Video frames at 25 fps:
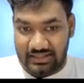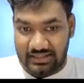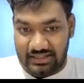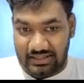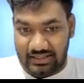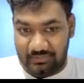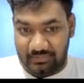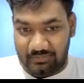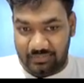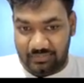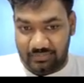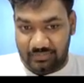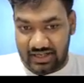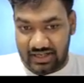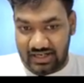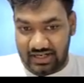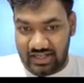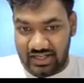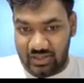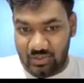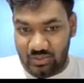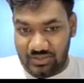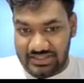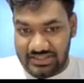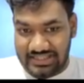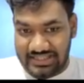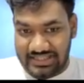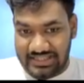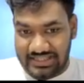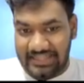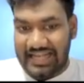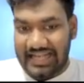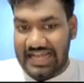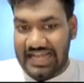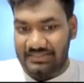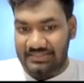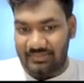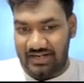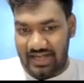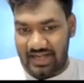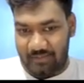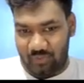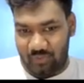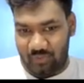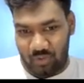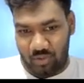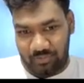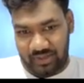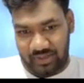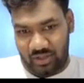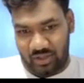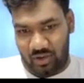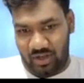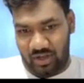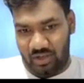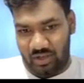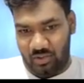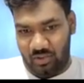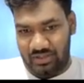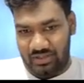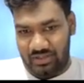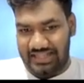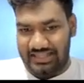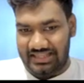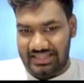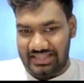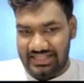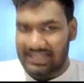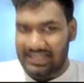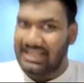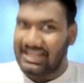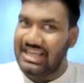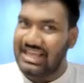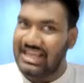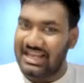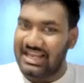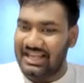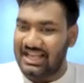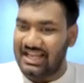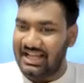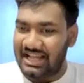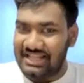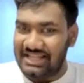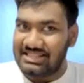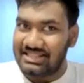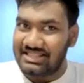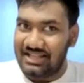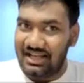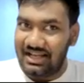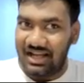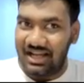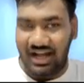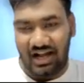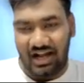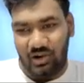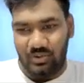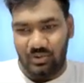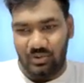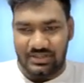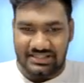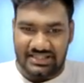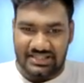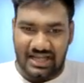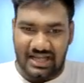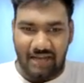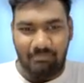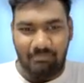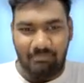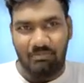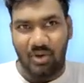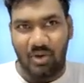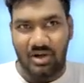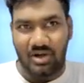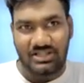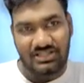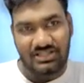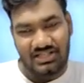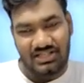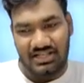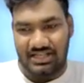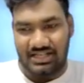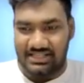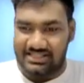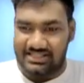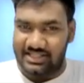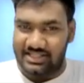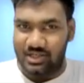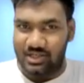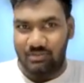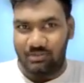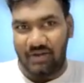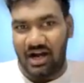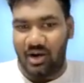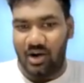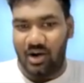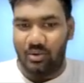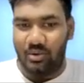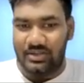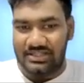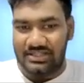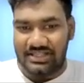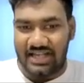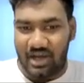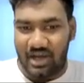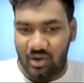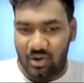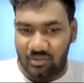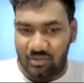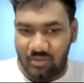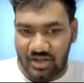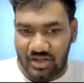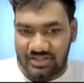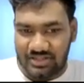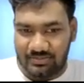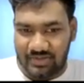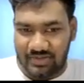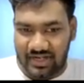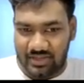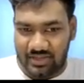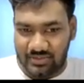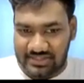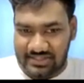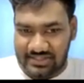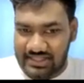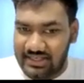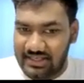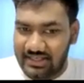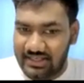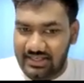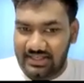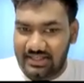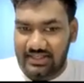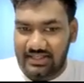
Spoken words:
The producer tax burden. I'm hoping you all know that theory area, guys. How is the up box consumer? How is the down box producer?